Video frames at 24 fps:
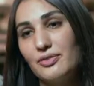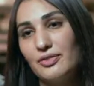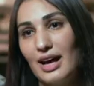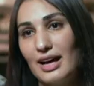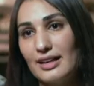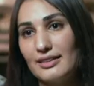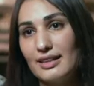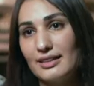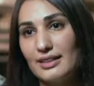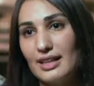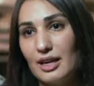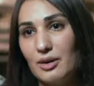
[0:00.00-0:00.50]

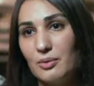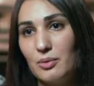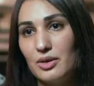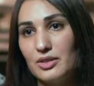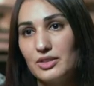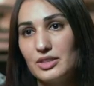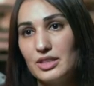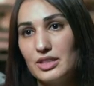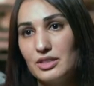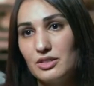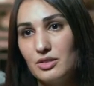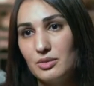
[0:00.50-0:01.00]
fact that I
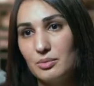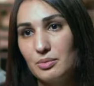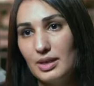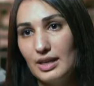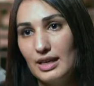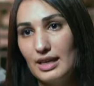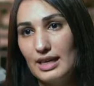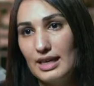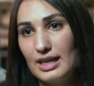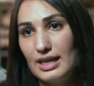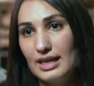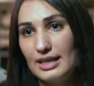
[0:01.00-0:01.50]
wanted to
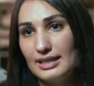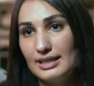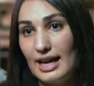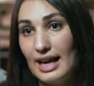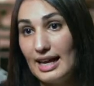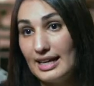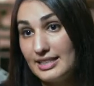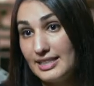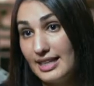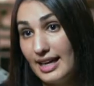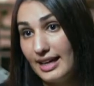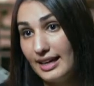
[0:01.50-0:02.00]
be in
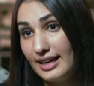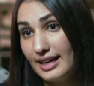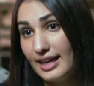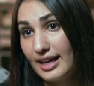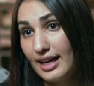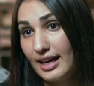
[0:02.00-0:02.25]
high tech,